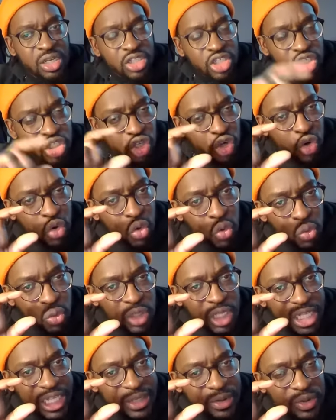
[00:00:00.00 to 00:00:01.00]
just
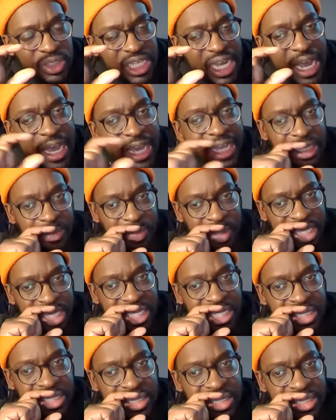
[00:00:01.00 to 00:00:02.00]
cool a little tiny
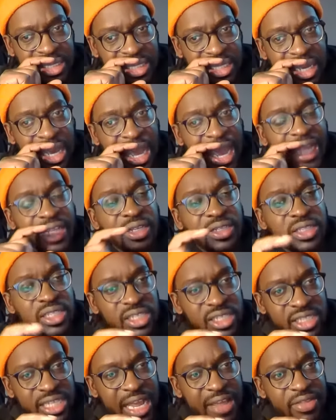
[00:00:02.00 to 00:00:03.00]
piece and
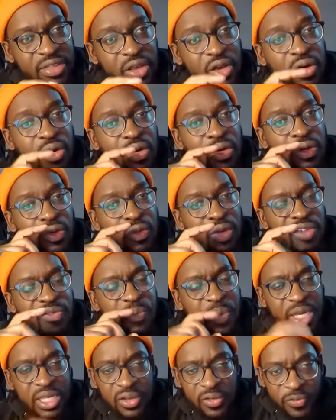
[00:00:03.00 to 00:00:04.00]
understand that we've
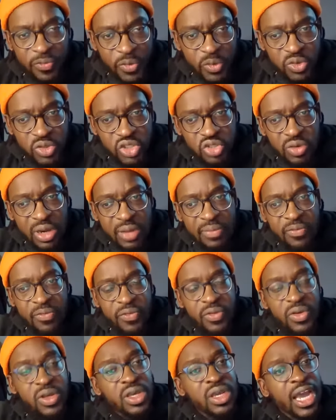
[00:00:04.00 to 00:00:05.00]
been at full strength
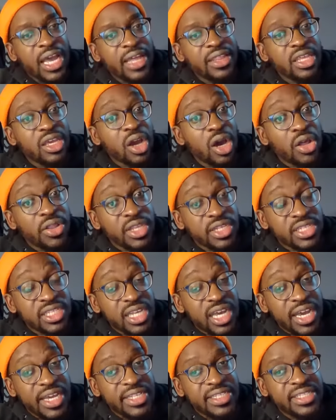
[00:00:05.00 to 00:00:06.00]
and the other
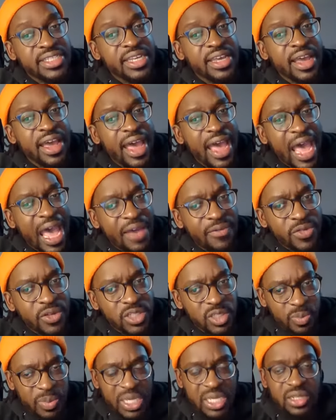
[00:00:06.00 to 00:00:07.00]
sides
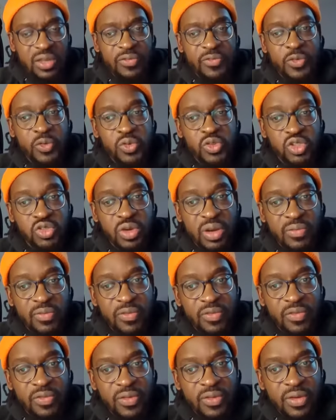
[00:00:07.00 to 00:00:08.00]
haven't been at full strength,
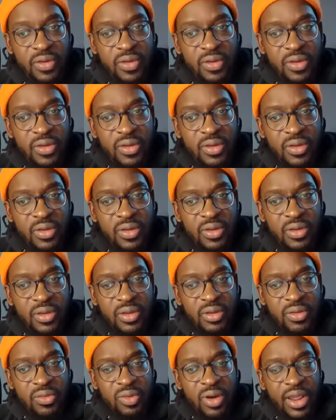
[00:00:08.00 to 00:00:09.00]

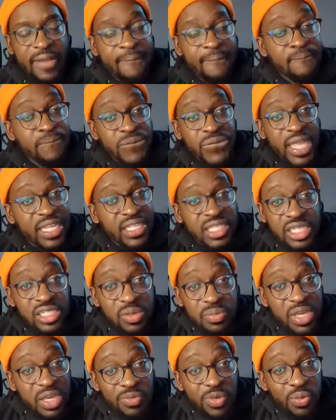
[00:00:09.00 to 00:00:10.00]
right? That
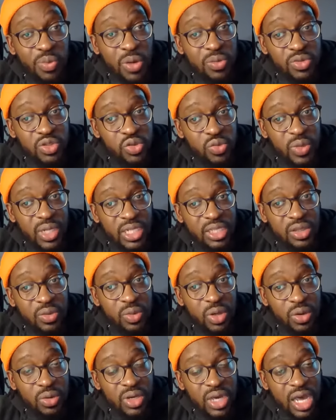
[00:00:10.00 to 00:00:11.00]
doesn't mean we won't do well in the
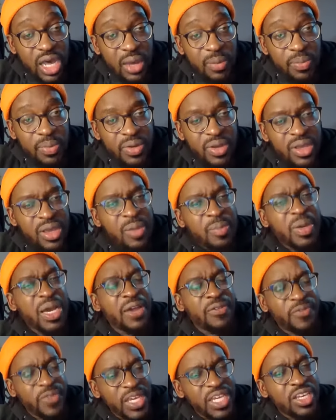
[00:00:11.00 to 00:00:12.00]
World Cup, but
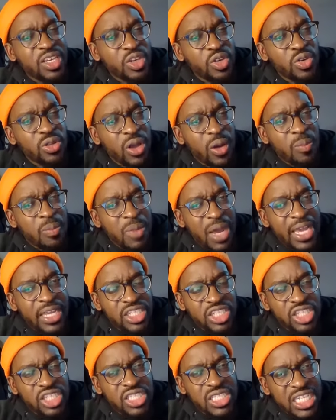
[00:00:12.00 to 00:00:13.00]
I think you lot might
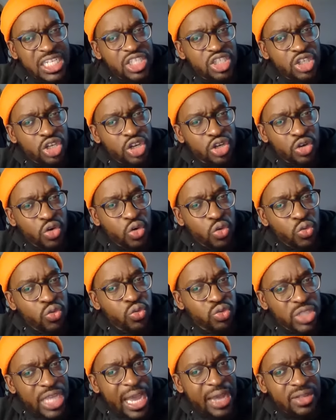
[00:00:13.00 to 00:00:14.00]
just need to
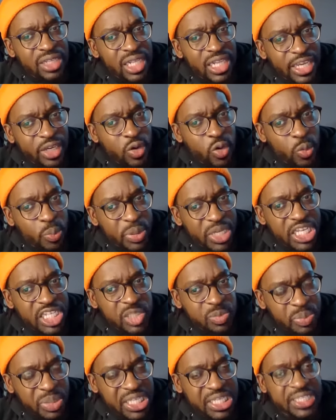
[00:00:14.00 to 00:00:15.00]
cool down a little
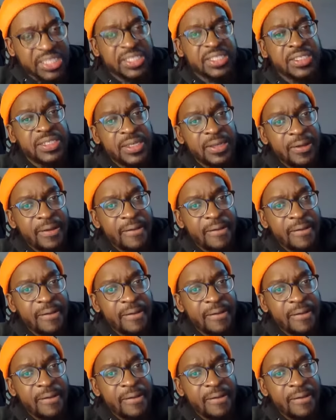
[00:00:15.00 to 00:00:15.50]
piece